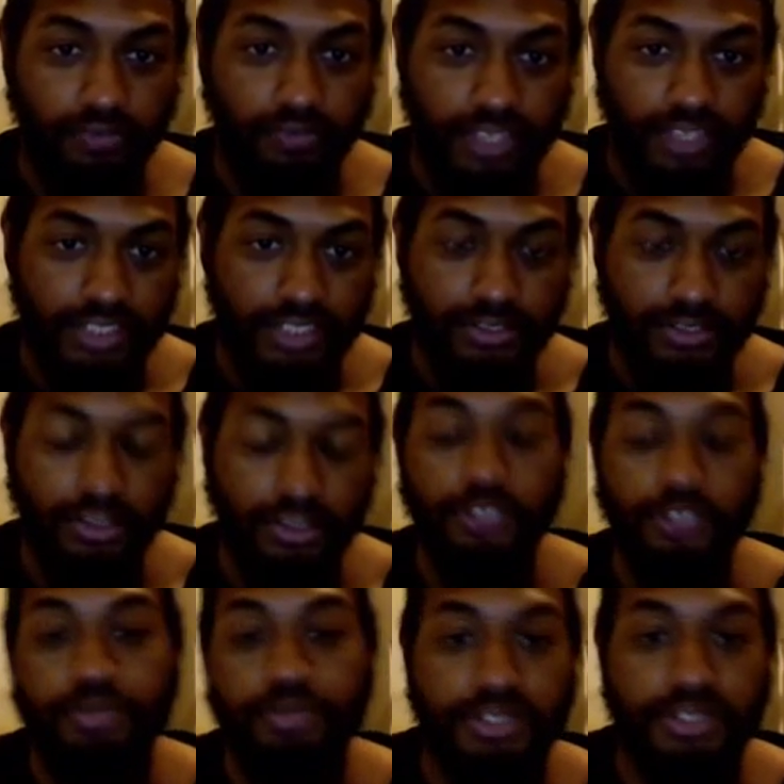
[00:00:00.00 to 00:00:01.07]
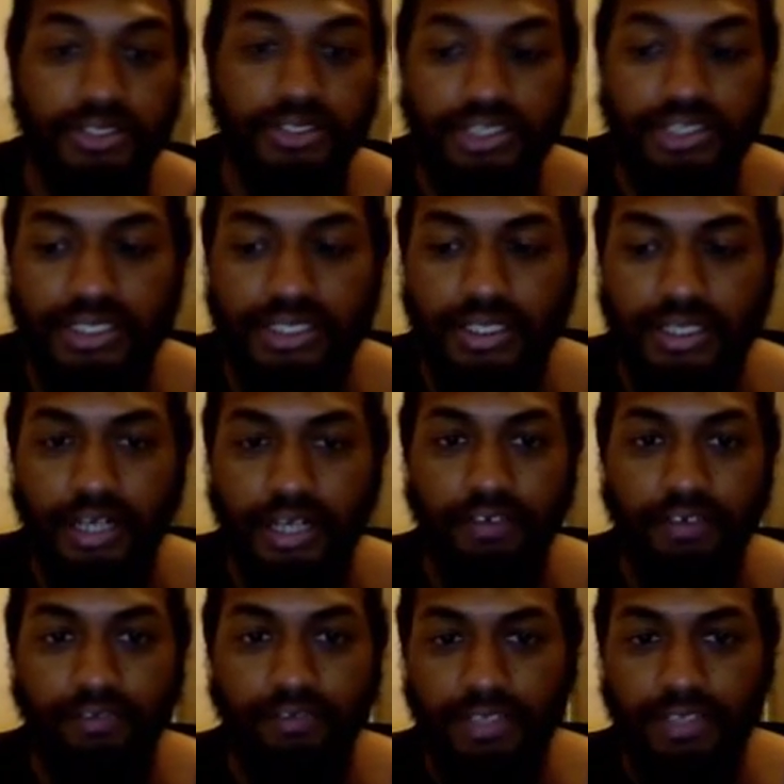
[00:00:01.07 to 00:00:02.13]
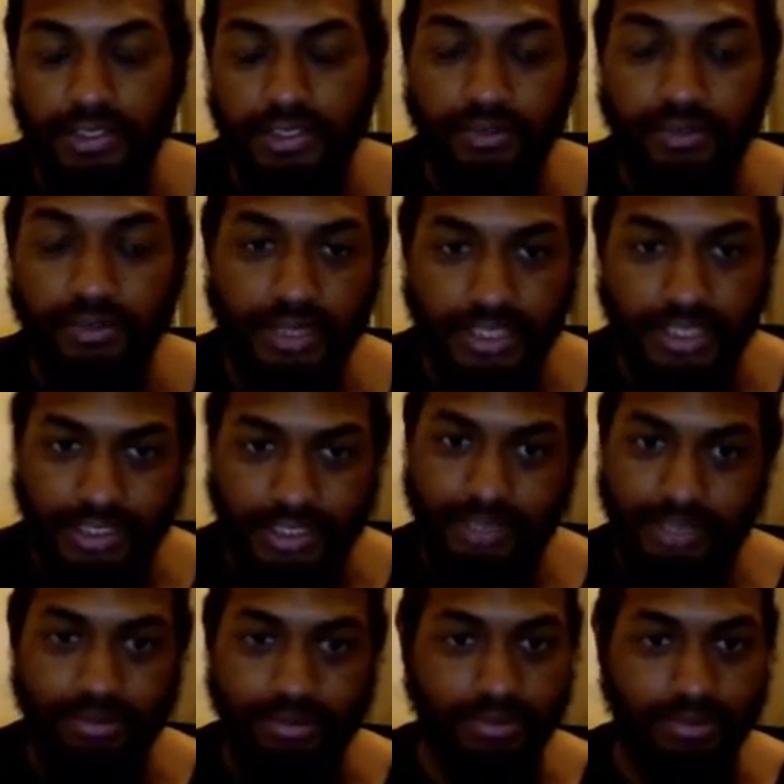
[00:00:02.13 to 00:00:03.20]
these new Ghostbusters dealing with this